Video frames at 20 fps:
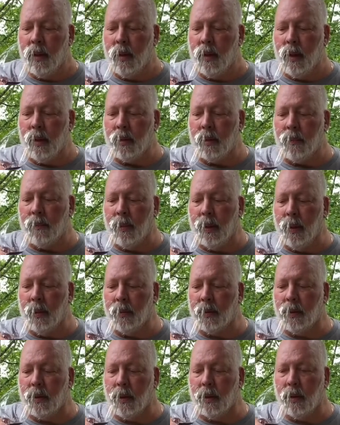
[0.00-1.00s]
as
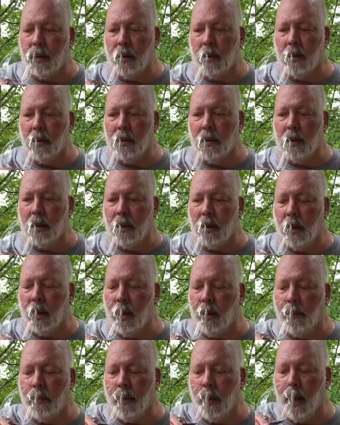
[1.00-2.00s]
opposed to the
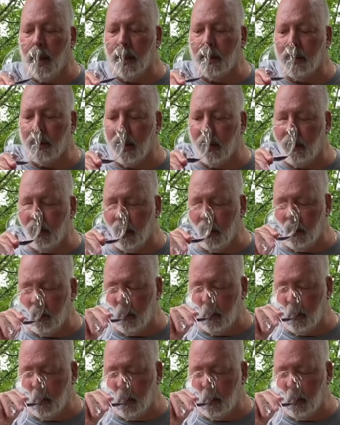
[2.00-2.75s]
low price of it.